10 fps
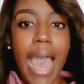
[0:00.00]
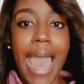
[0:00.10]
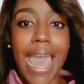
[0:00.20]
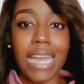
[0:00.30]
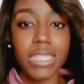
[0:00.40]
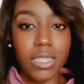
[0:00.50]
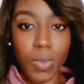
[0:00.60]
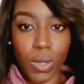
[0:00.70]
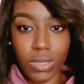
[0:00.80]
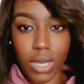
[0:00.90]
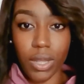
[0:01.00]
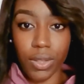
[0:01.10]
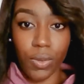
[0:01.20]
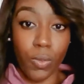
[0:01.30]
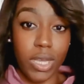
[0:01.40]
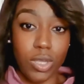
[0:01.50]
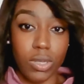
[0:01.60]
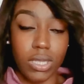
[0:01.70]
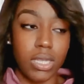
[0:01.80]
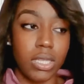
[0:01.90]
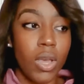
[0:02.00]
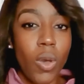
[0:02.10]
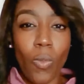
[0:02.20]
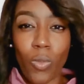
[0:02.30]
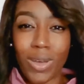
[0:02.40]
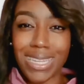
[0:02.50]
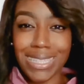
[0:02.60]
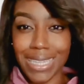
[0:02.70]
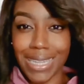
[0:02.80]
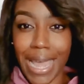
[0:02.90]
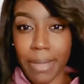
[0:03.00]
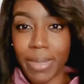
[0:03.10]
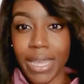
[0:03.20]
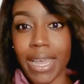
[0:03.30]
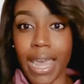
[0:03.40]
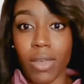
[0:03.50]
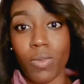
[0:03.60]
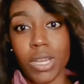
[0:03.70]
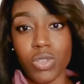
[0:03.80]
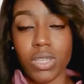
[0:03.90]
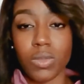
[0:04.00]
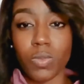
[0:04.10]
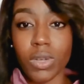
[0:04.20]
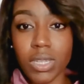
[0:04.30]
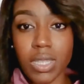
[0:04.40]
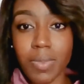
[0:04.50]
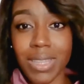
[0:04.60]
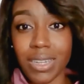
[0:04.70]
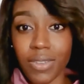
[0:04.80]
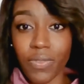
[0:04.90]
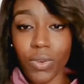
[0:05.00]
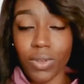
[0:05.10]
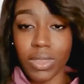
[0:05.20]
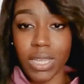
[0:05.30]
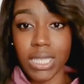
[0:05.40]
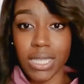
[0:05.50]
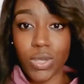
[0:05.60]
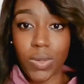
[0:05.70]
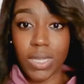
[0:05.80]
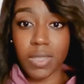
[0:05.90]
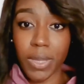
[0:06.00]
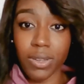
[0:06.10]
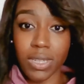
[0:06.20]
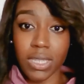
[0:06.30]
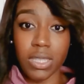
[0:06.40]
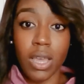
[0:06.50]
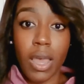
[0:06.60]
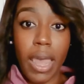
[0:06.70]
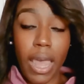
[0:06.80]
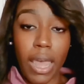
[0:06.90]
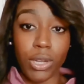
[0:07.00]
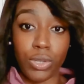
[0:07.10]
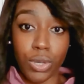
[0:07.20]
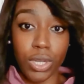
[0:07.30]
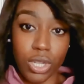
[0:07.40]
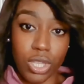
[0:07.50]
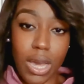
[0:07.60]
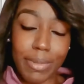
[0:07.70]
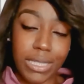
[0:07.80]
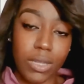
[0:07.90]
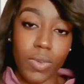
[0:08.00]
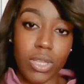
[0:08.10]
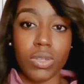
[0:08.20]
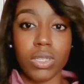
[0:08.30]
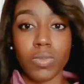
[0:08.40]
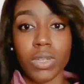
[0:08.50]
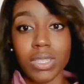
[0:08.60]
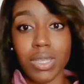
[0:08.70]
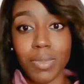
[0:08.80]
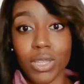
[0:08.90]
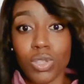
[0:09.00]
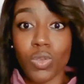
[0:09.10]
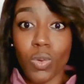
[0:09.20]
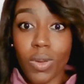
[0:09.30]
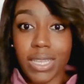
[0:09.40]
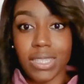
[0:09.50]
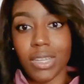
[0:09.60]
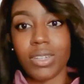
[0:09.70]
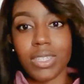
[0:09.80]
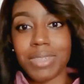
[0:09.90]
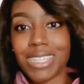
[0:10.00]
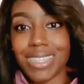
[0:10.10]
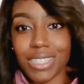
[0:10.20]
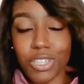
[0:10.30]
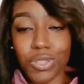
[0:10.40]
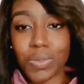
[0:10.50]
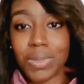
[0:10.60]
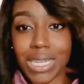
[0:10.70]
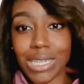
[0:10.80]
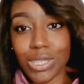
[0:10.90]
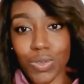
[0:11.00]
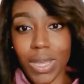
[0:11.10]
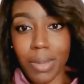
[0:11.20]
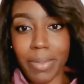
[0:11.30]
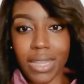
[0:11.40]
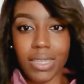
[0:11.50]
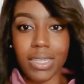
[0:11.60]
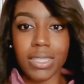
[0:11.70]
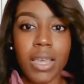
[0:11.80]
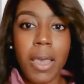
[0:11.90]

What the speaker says: I actually spoke to other waitresses. What is it like being a waitress? What are some of the difficult things that you experience during your job as a waitress? What are some of the joys? There are some of the things that you really enjoy about this.